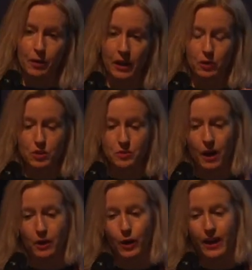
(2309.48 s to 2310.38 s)
and it was
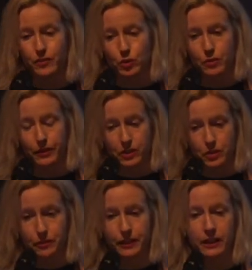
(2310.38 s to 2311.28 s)
my way of sort of
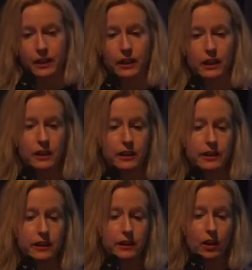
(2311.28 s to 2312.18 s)
intervening in
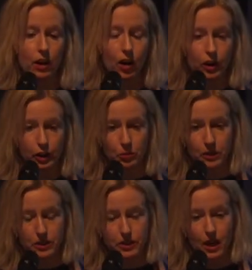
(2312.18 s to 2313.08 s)
the
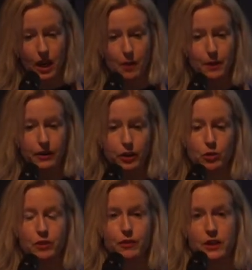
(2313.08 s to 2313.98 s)
argument about who
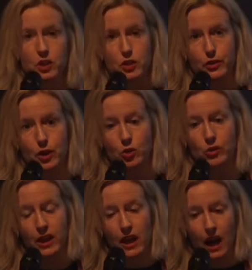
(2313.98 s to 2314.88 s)
invented
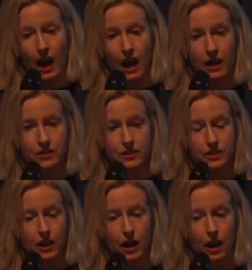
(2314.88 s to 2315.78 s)
drone. And
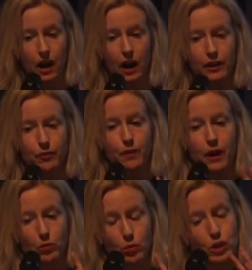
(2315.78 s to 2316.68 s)
uh, I have,
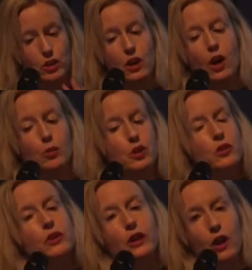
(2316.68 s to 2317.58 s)
I worked a lot with
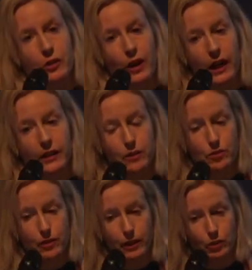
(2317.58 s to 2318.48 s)
Tony Conrad. He was
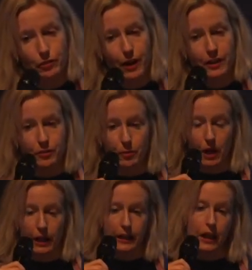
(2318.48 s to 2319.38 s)
a very good friend of
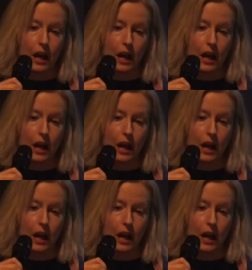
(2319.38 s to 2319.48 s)
mine,